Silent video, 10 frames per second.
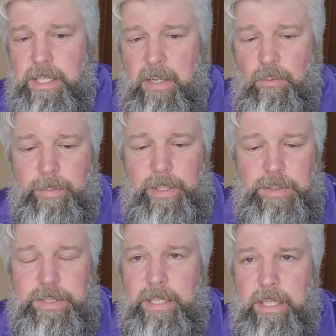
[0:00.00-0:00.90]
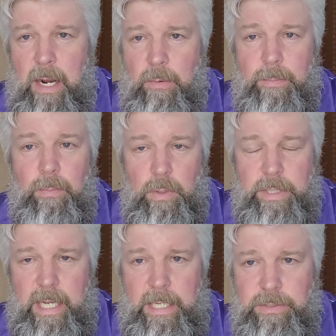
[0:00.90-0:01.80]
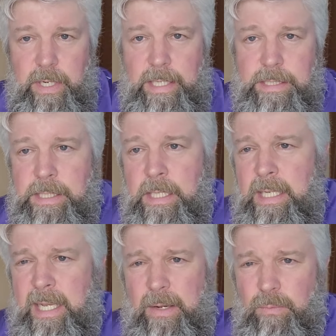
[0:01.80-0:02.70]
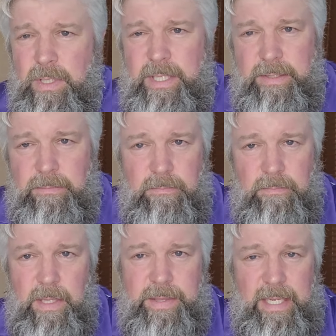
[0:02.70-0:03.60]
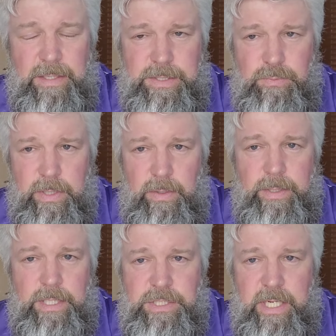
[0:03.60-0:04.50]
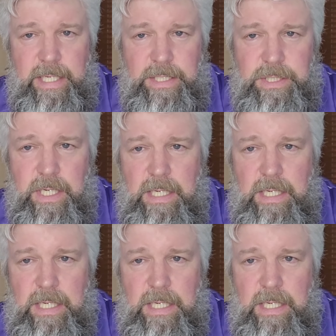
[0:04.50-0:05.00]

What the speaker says: We'll be using our board contracts, and really nothing else is really going to change